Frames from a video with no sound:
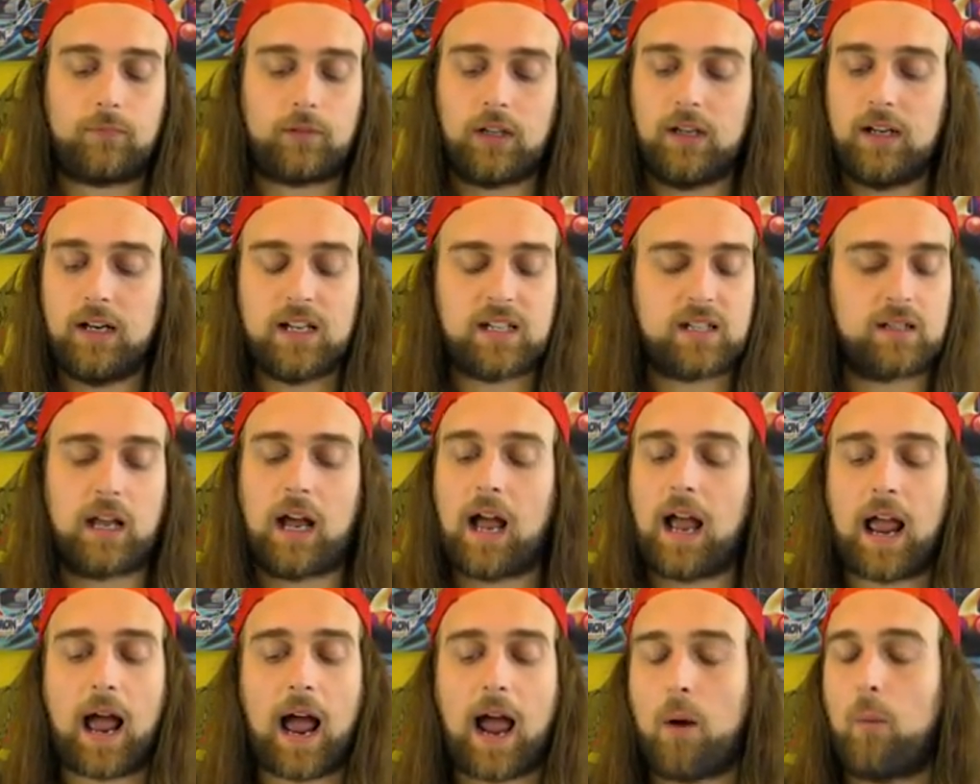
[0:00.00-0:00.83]
and it's
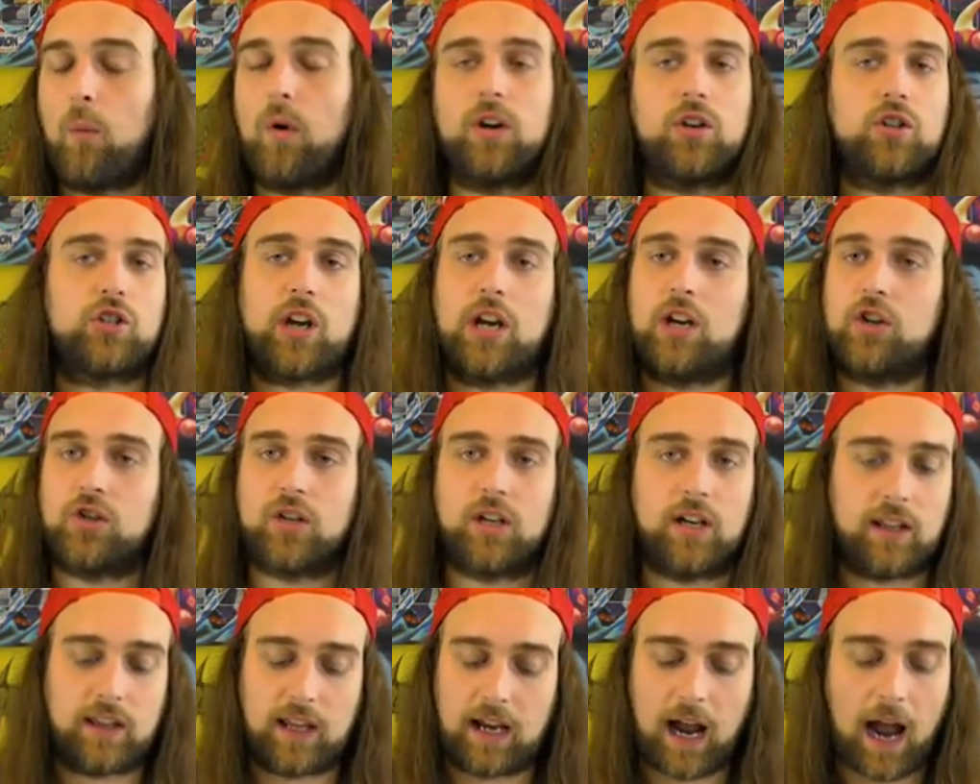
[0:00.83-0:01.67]
I, I wouldn't change
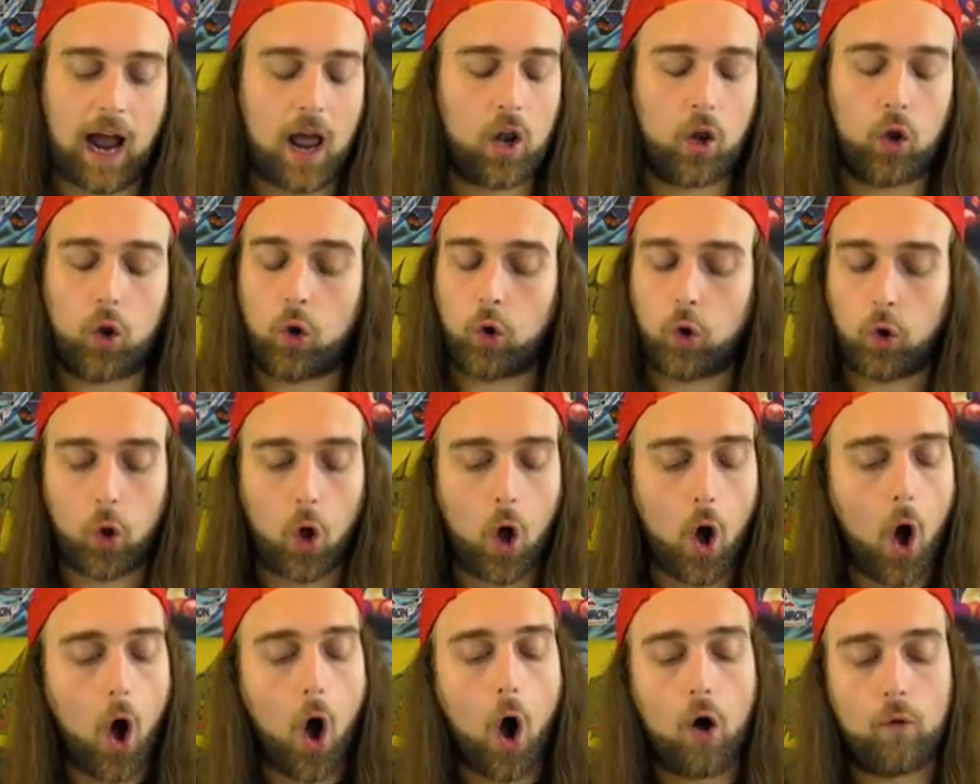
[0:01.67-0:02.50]
anything. I
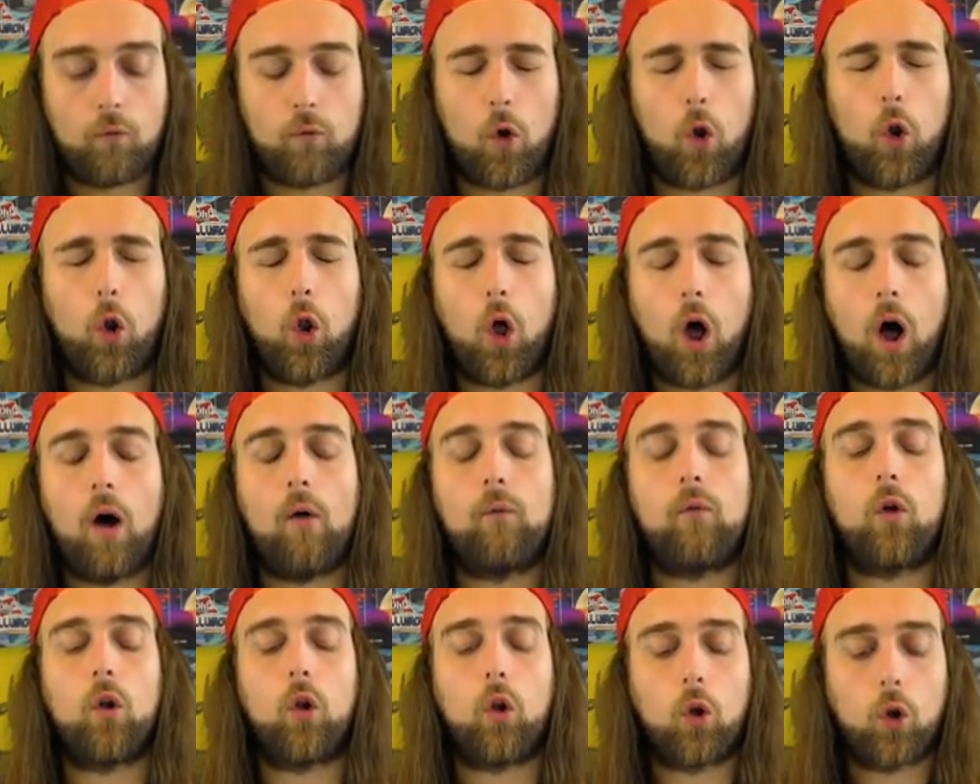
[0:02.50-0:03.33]
love,
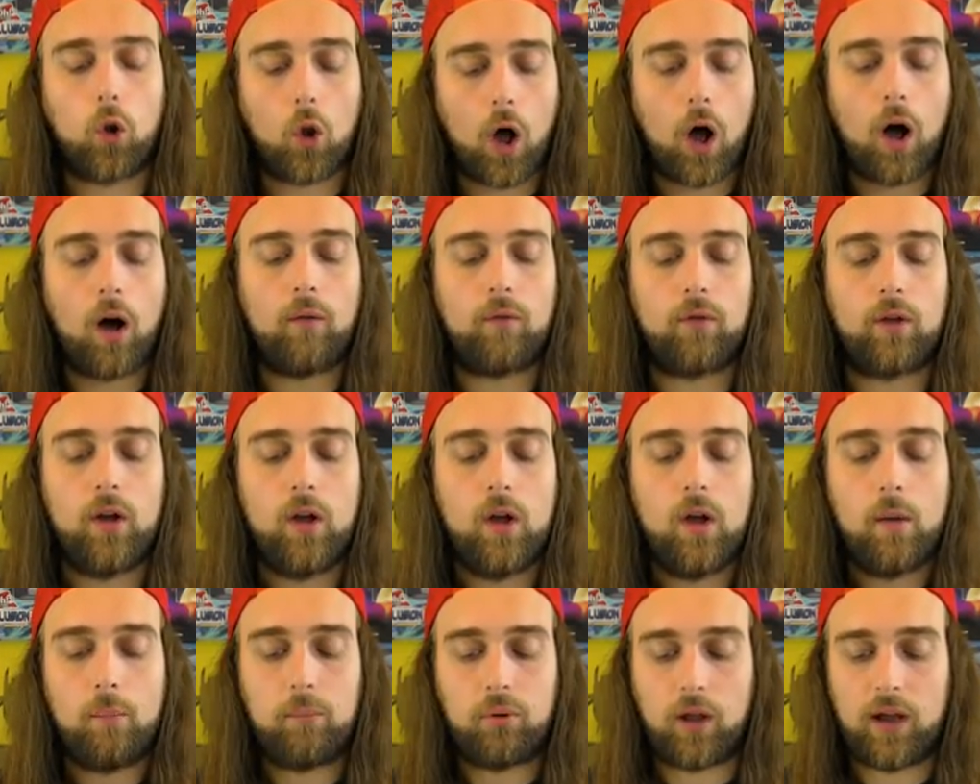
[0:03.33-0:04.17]
love, love
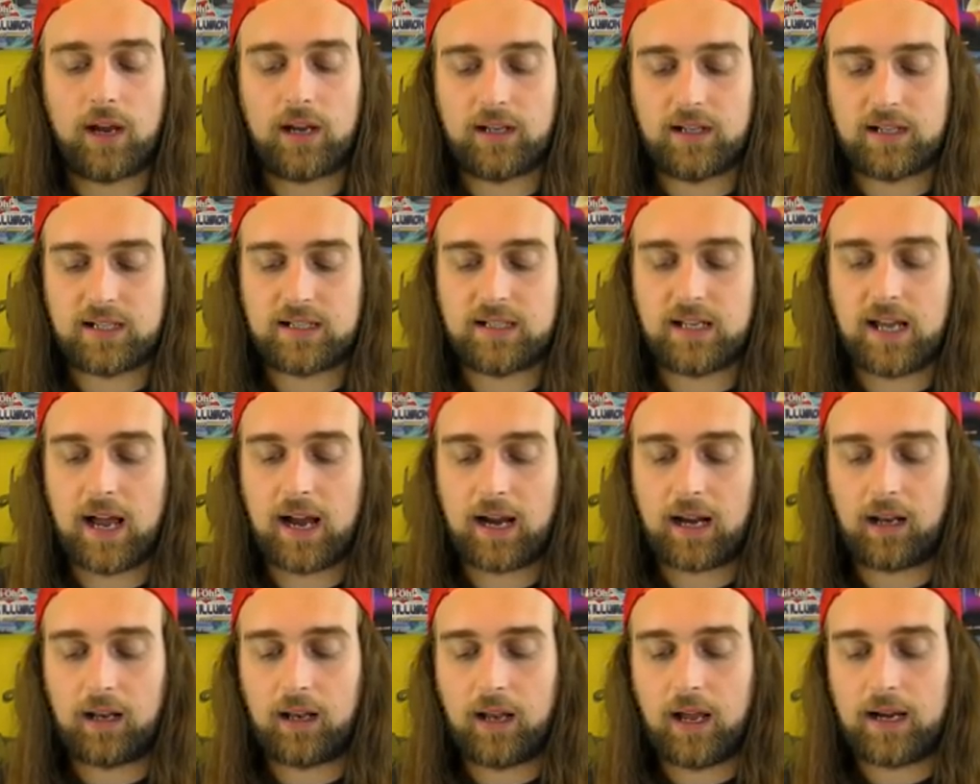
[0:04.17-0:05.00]
playing this
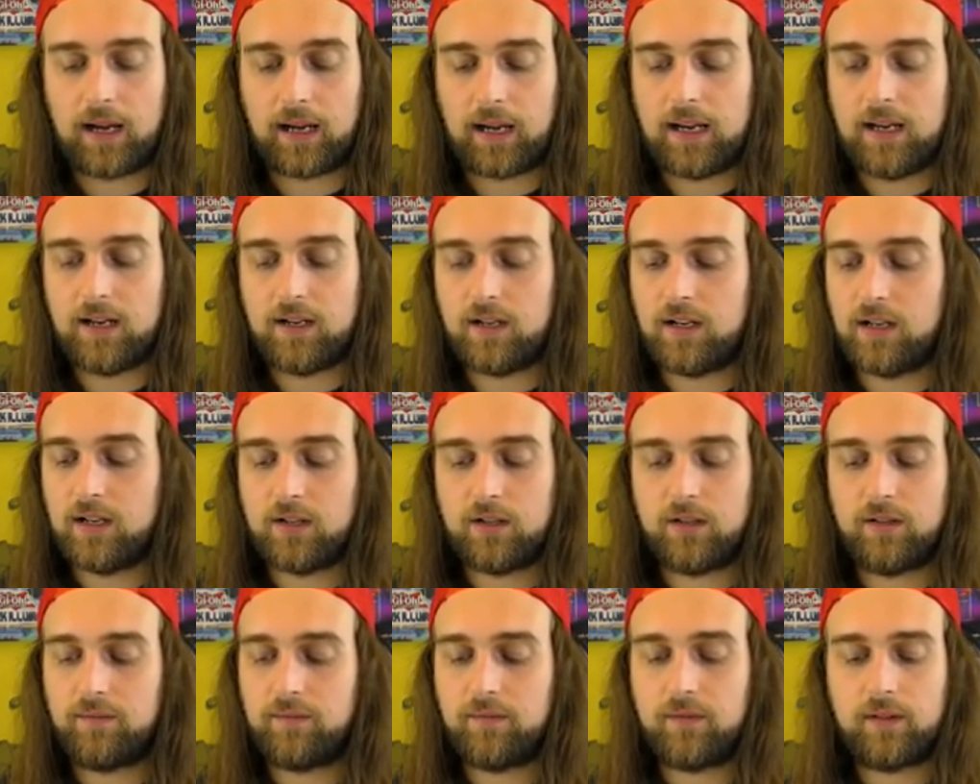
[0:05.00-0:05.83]
deck. Like it,
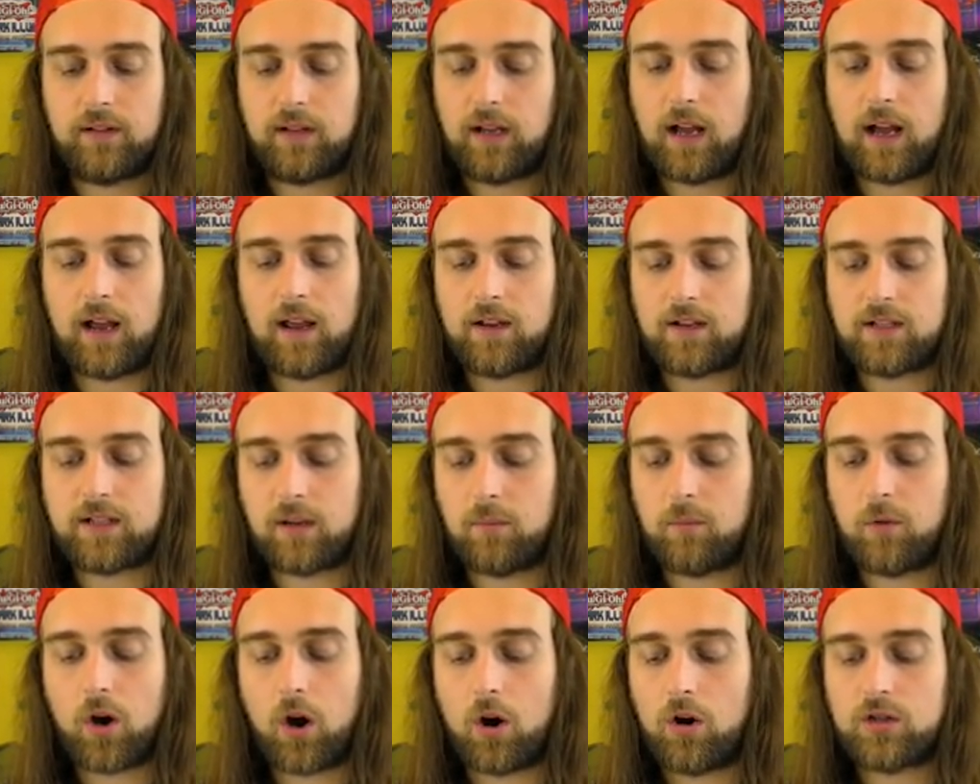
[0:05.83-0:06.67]
it
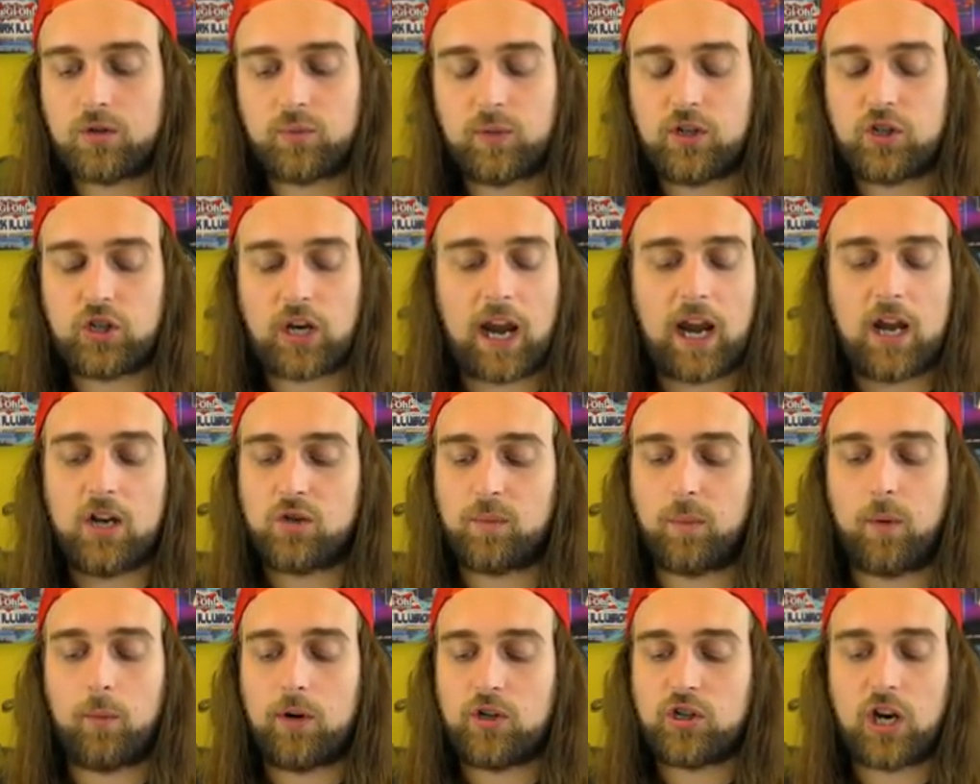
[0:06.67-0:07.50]
some cards we
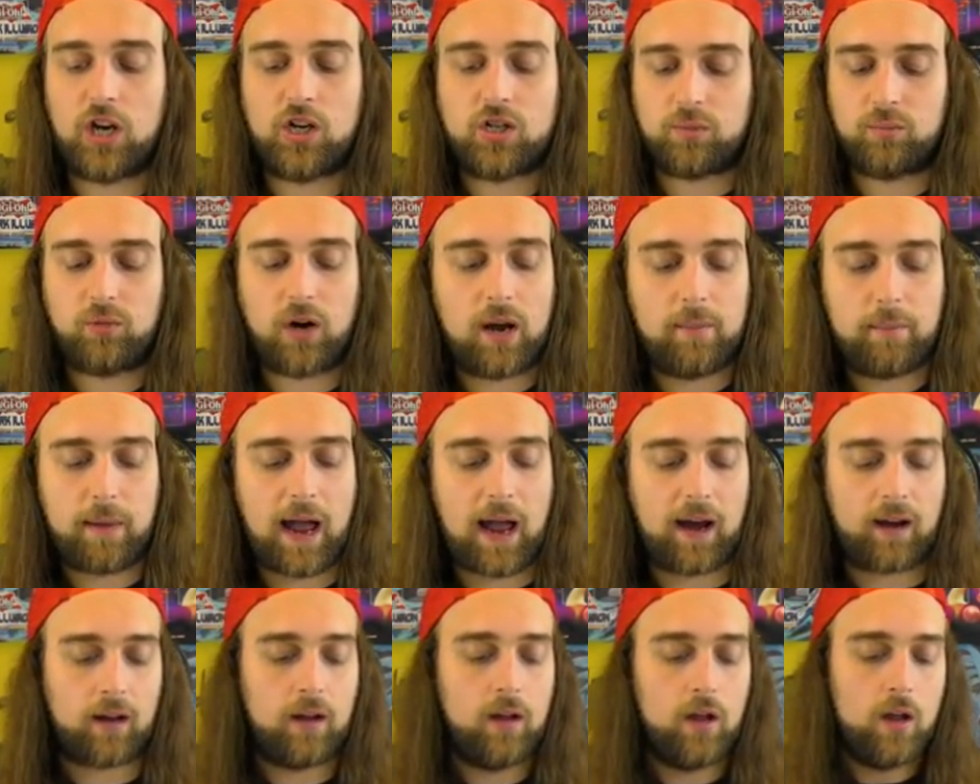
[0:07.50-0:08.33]
change, but we change them right
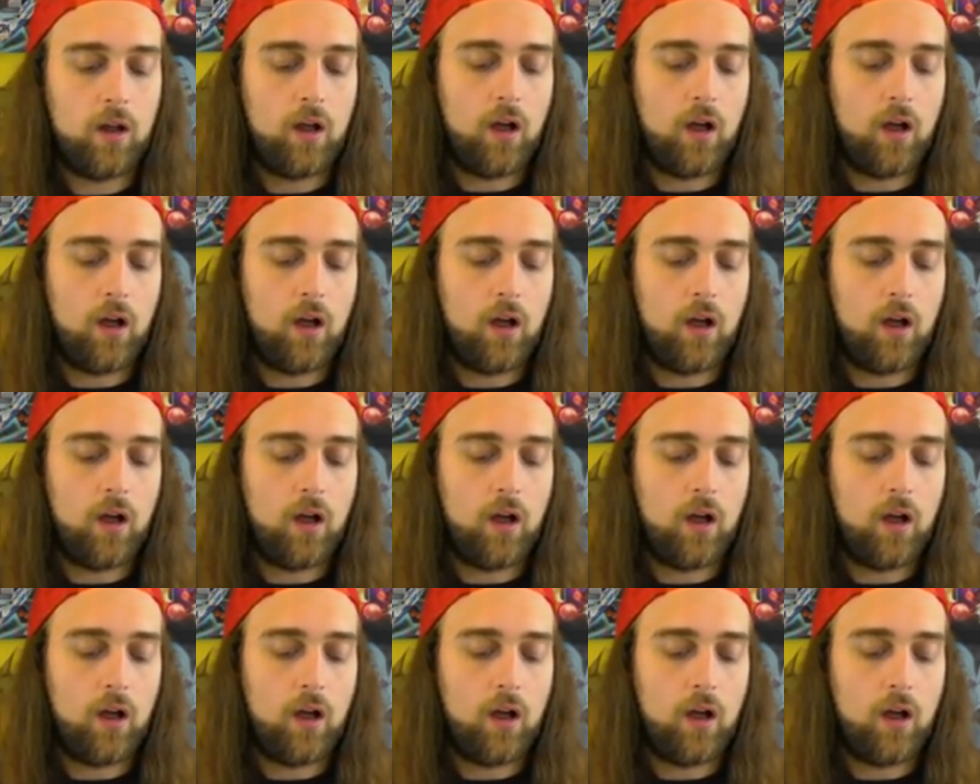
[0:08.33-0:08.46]
back.